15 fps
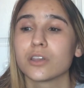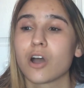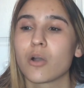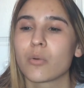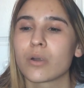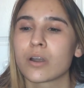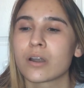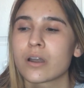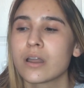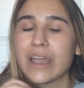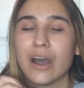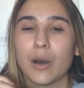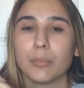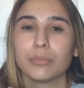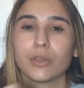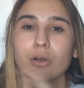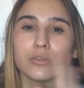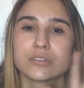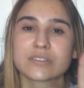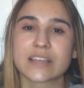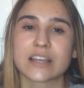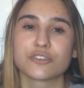lower my
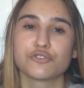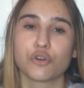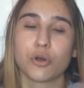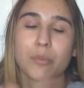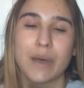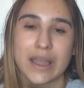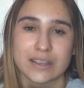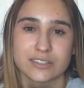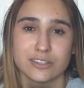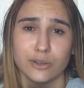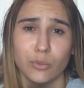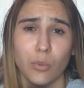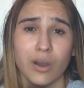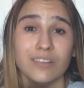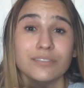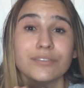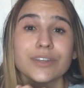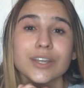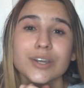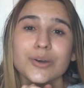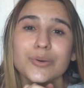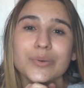upload schedule back to 1
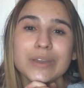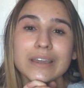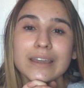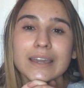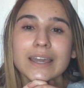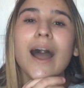video a week.